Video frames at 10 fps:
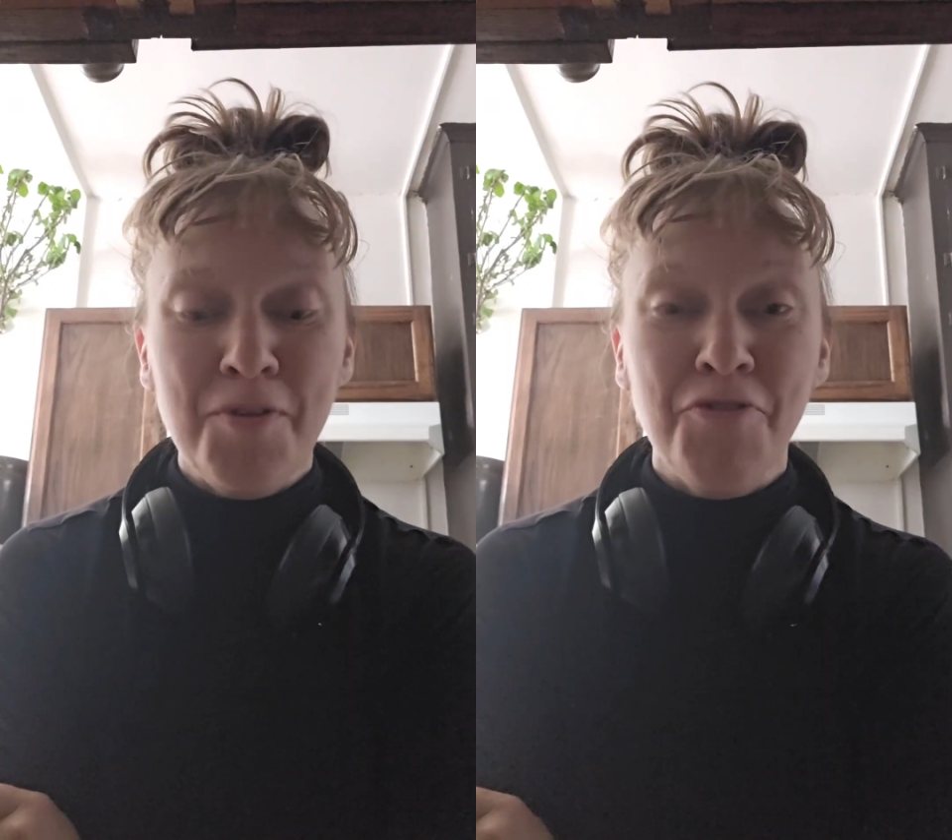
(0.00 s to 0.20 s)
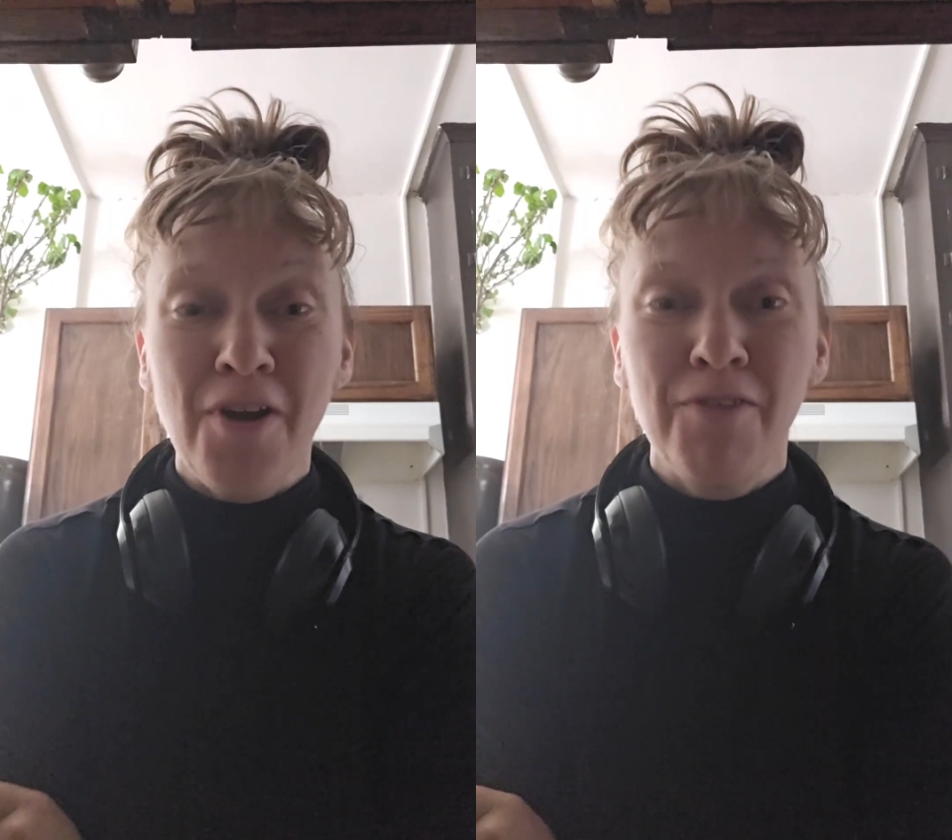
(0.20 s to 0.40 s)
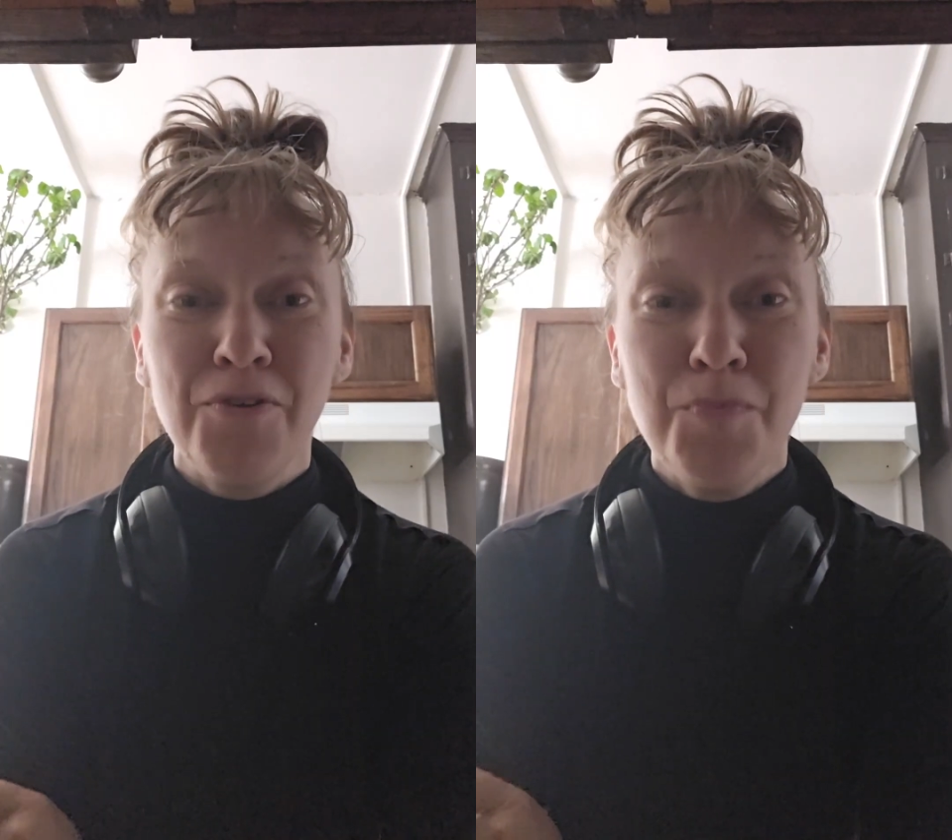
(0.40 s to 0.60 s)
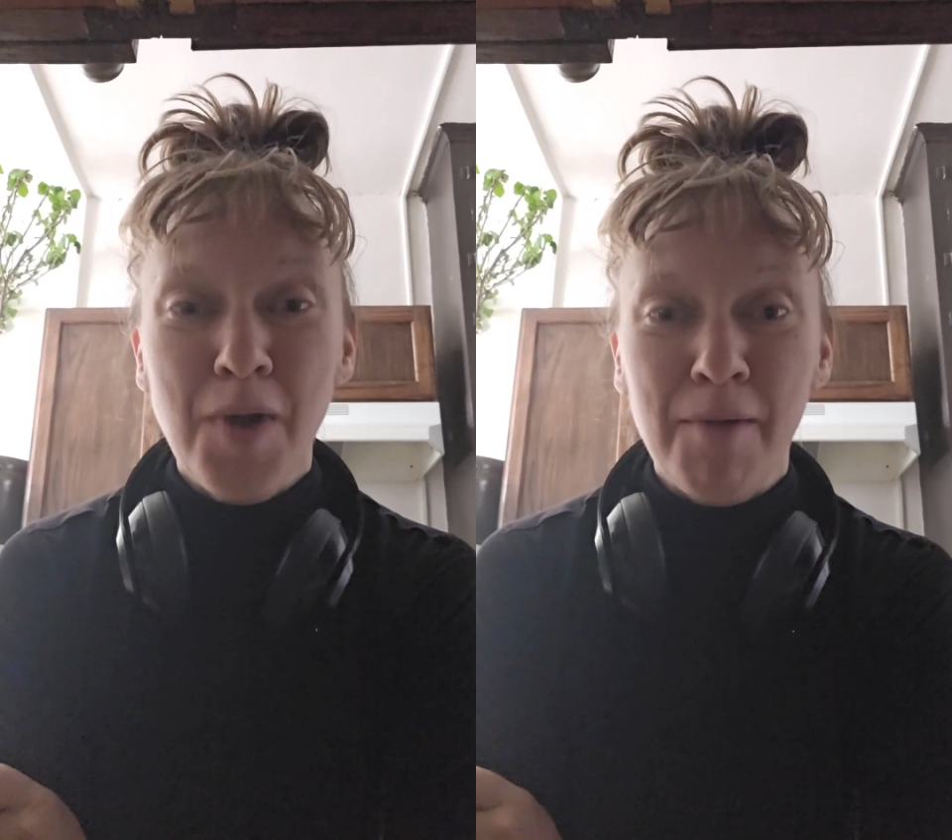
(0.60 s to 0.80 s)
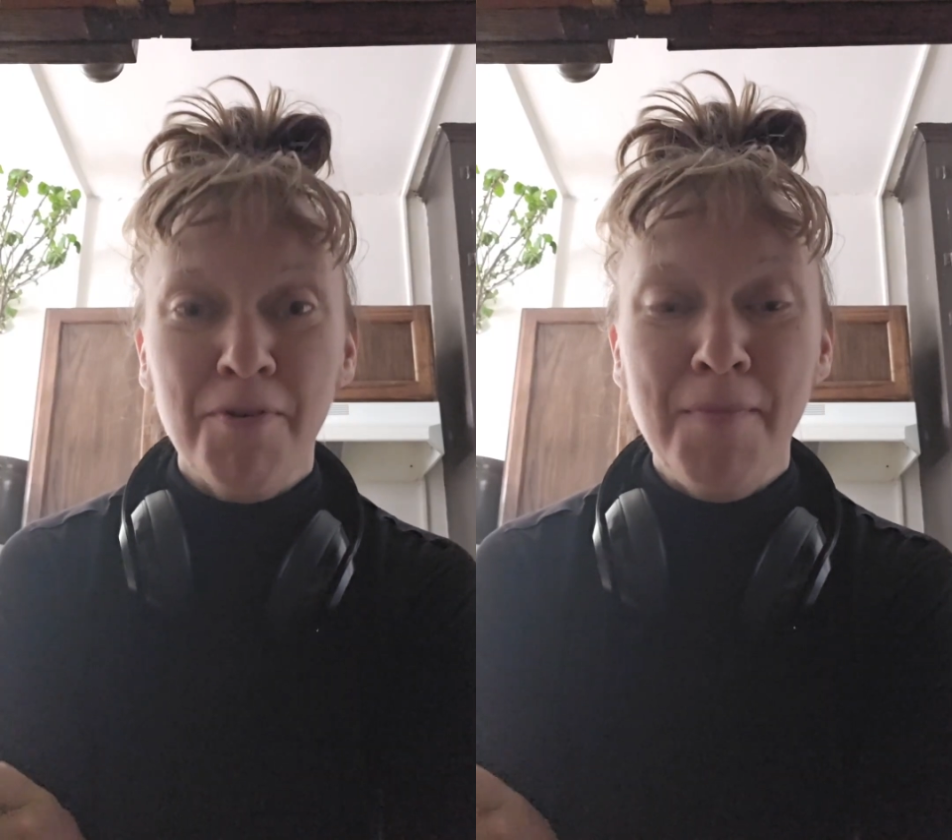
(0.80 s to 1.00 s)
before I food
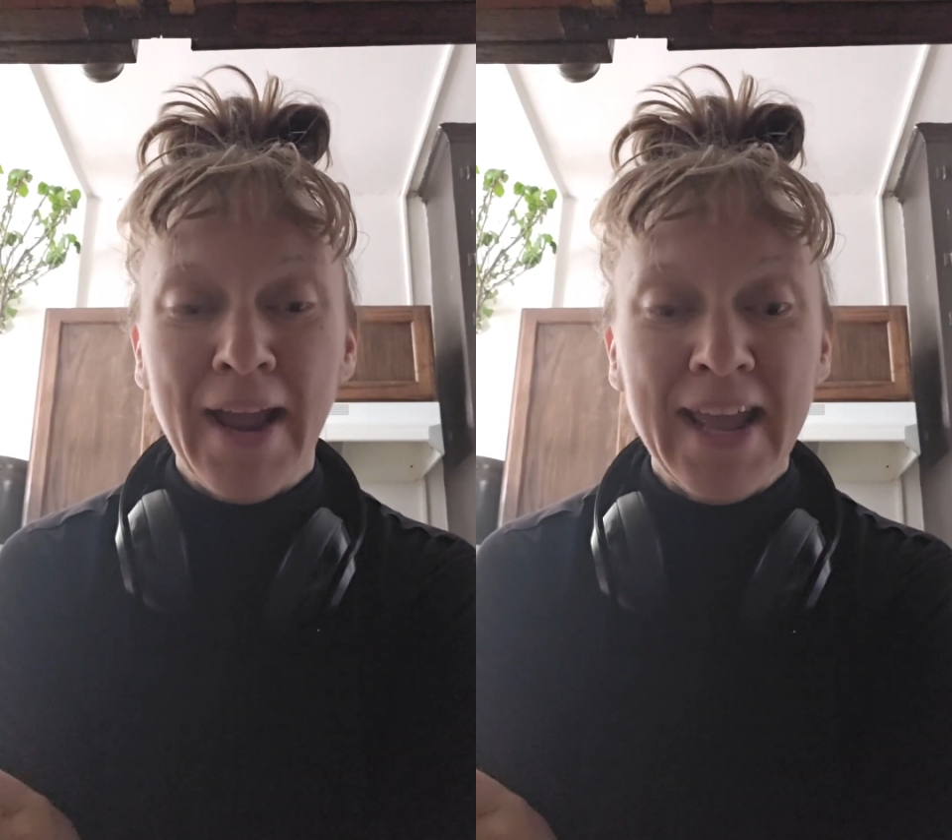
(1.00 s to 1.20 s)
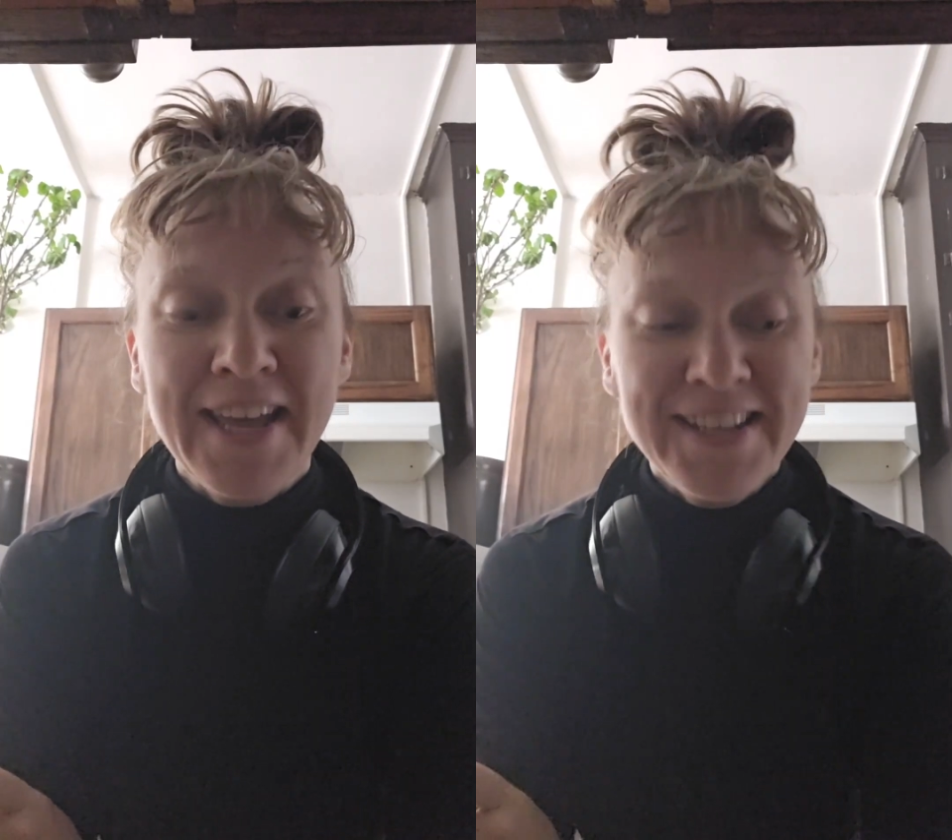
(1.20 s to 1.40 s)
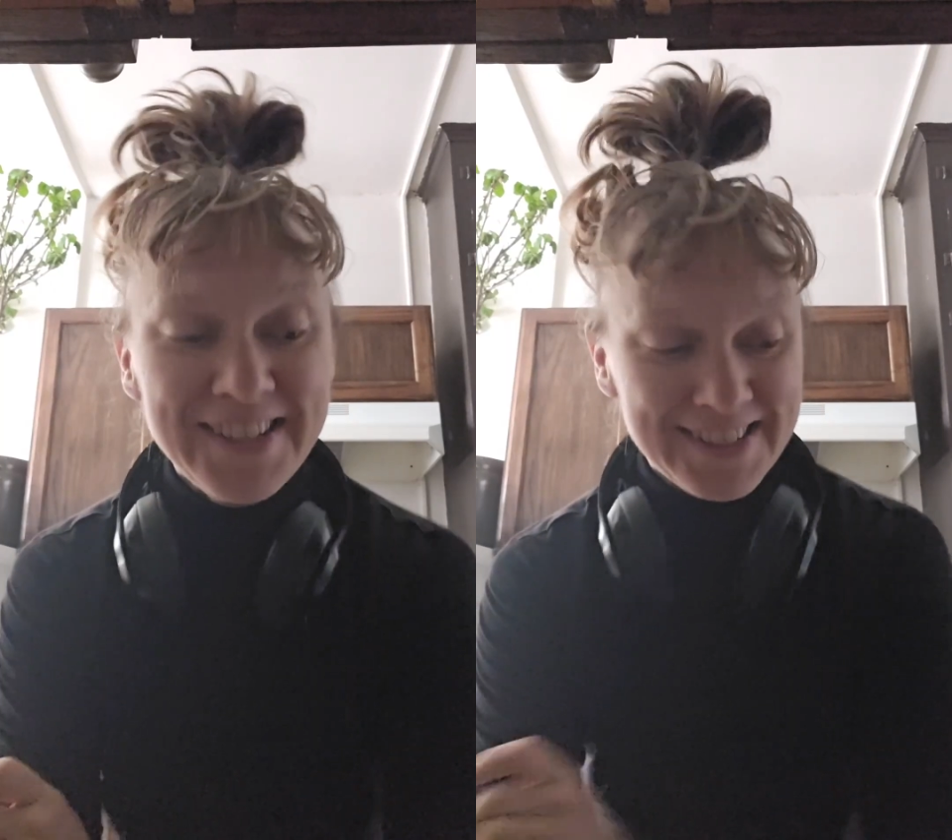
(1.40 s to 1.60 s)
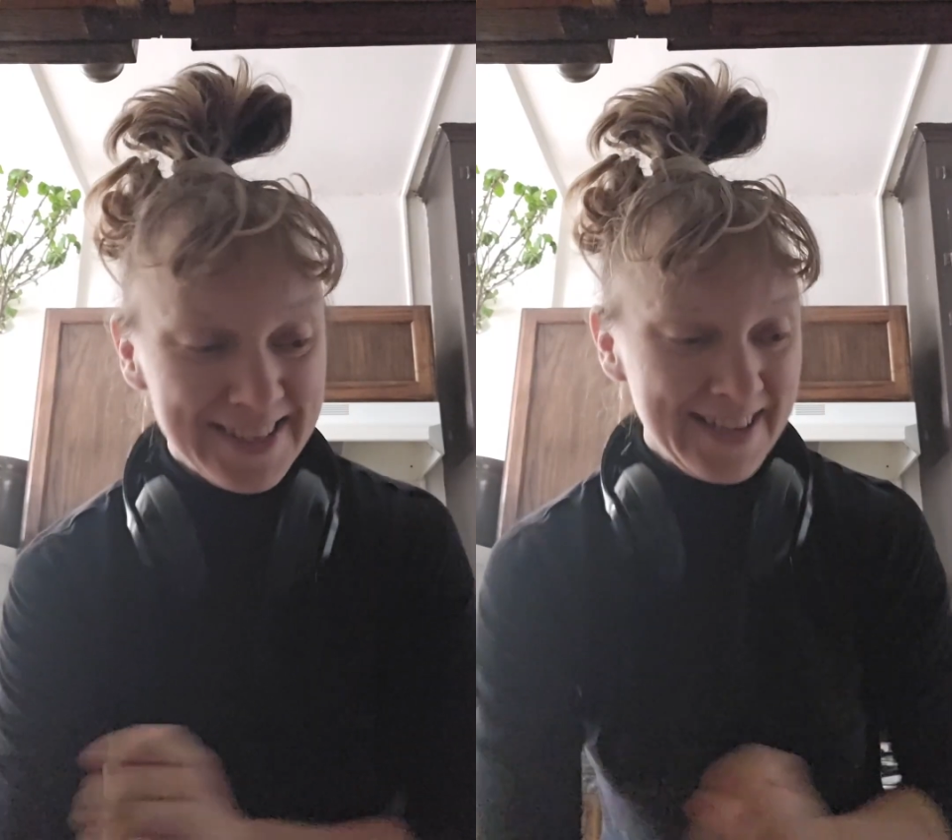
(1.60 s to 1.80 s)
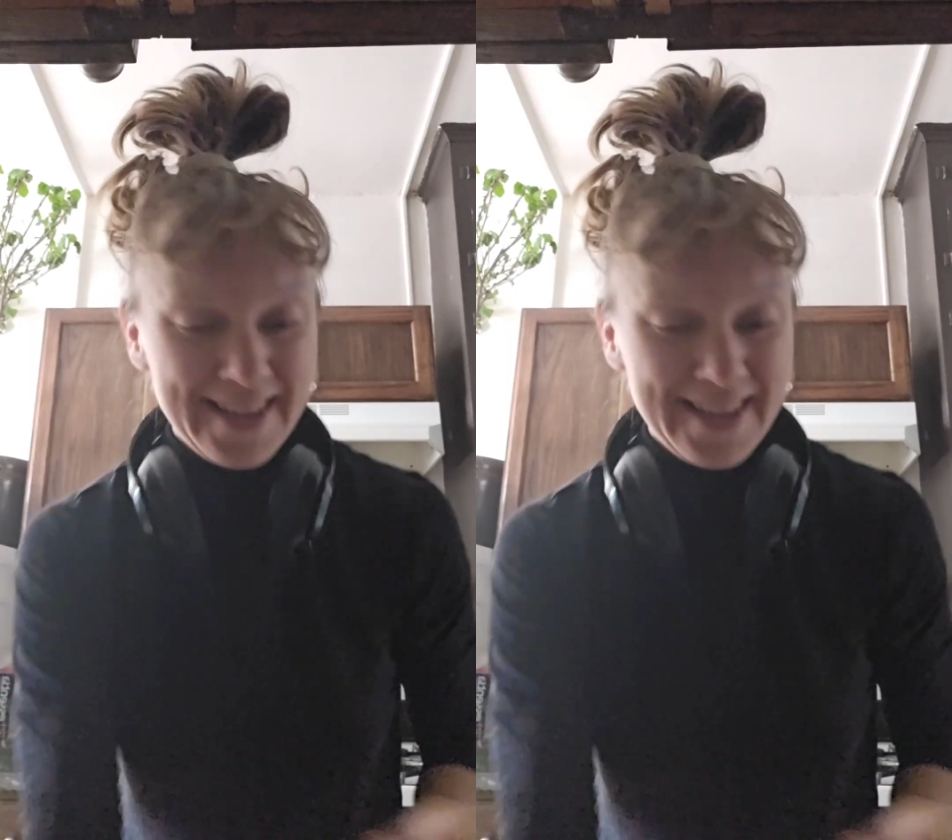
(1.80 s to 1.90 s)
prep for my kids.